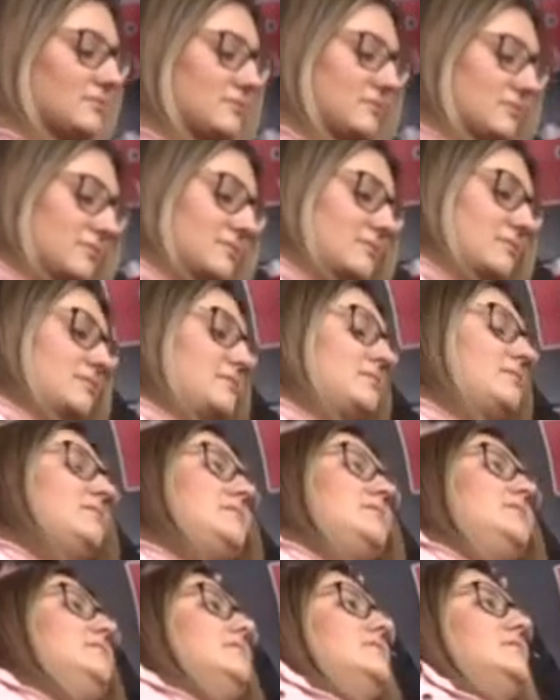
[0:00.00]

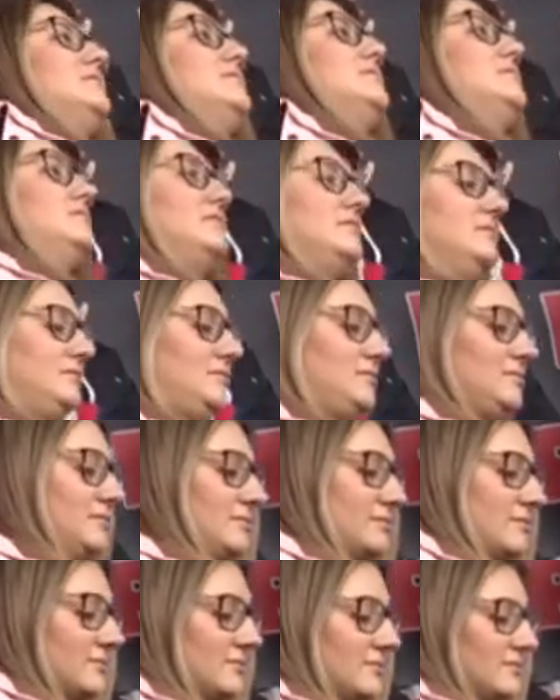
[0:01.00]

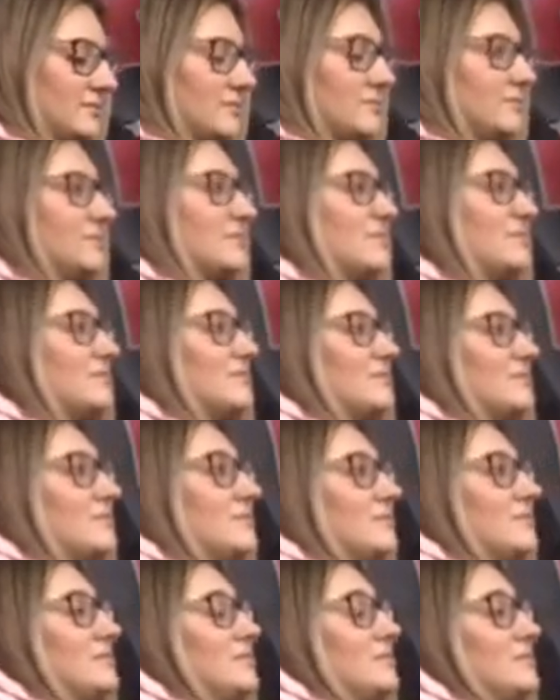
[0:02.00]

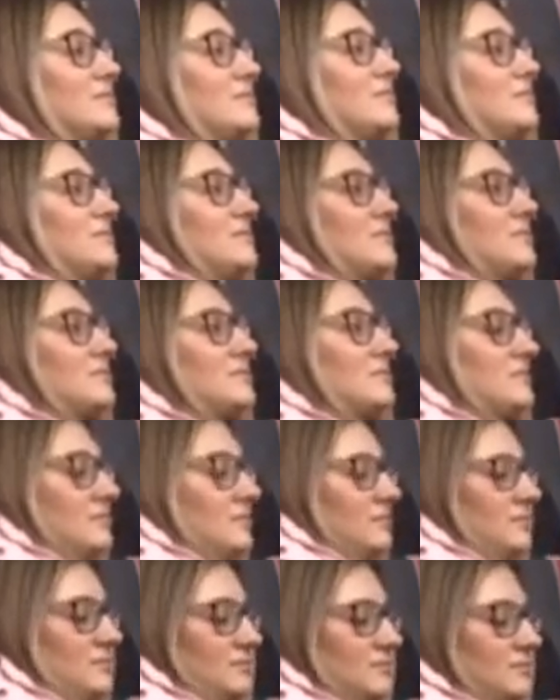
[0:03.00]

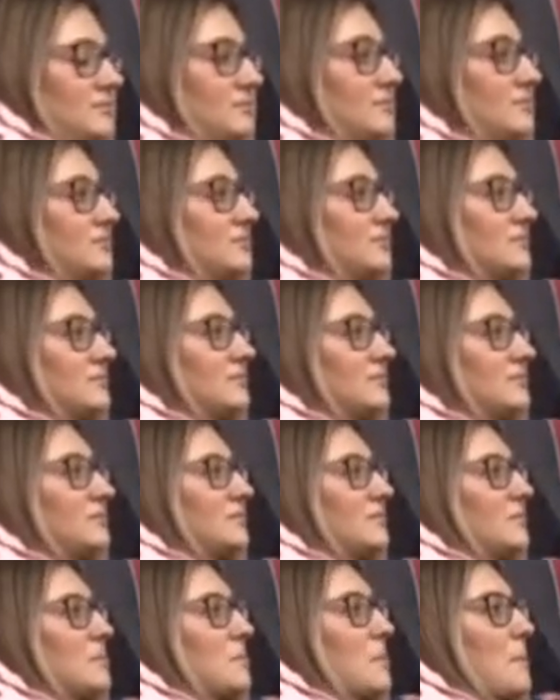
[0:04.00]

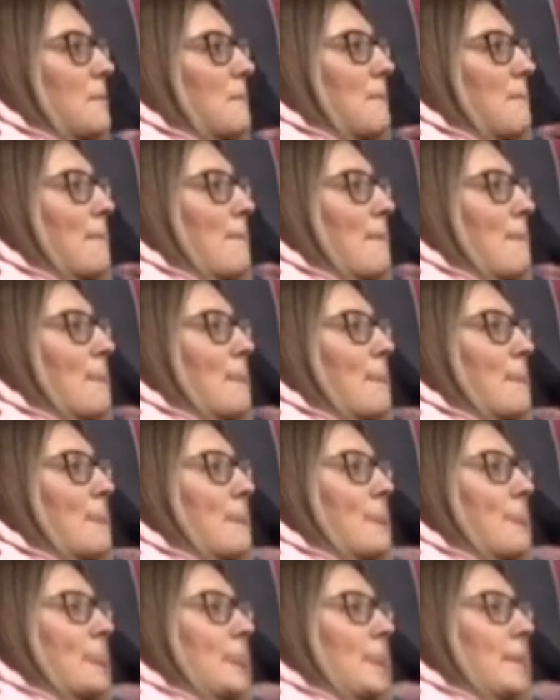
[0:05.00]

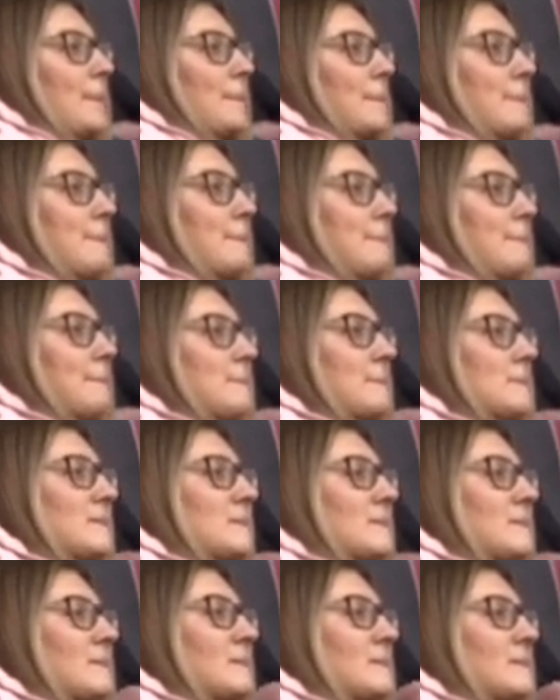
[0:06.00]

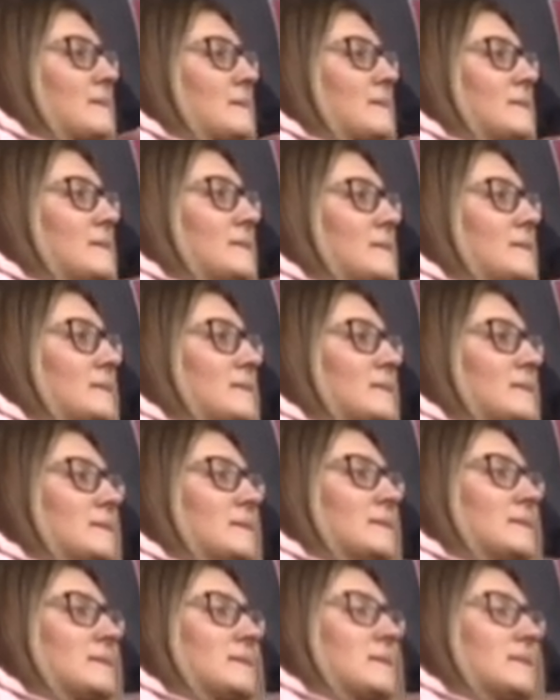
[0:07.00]
(not speaking)